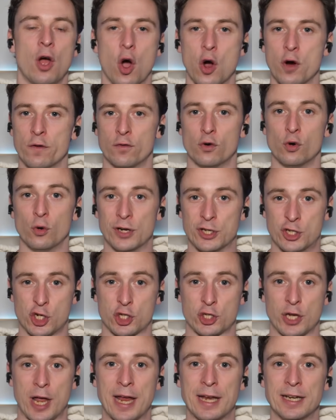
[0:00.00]
Overall, it's
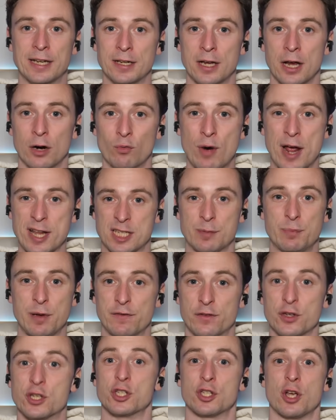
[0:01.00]
just a recipe
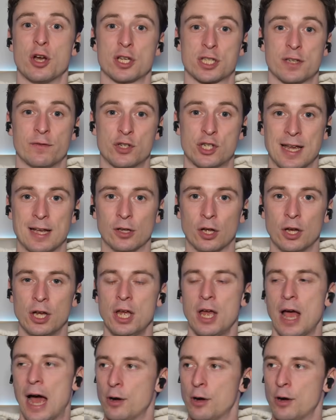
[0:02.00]
for disaster for Taylor.